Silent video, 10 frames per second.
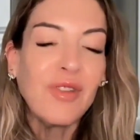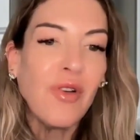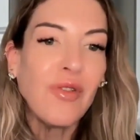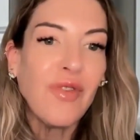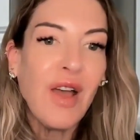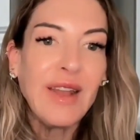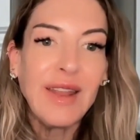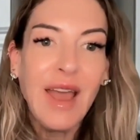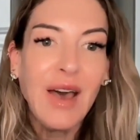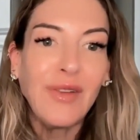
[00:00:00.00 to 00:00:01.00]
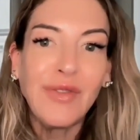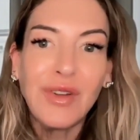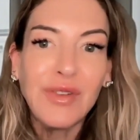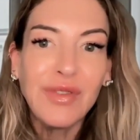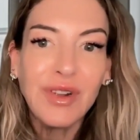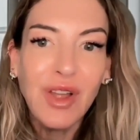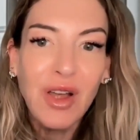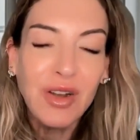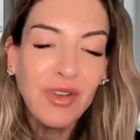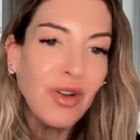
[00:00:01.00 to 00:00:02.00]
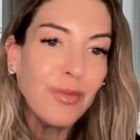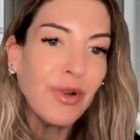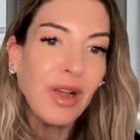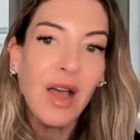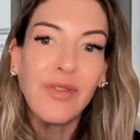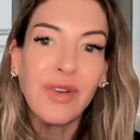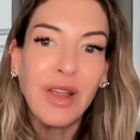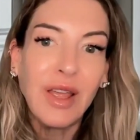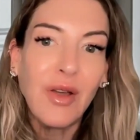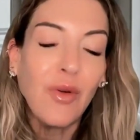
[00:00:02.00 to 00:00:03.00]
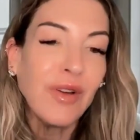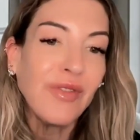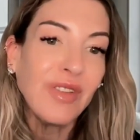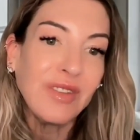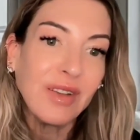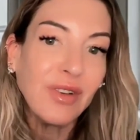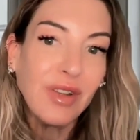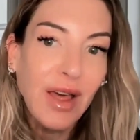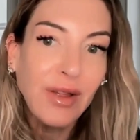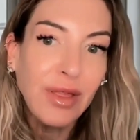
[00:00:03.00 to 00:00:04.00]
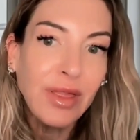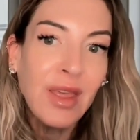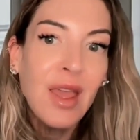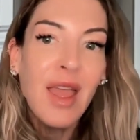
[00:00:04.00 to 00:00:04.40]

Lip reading: don't find it helpful for long-term recovery or physical health,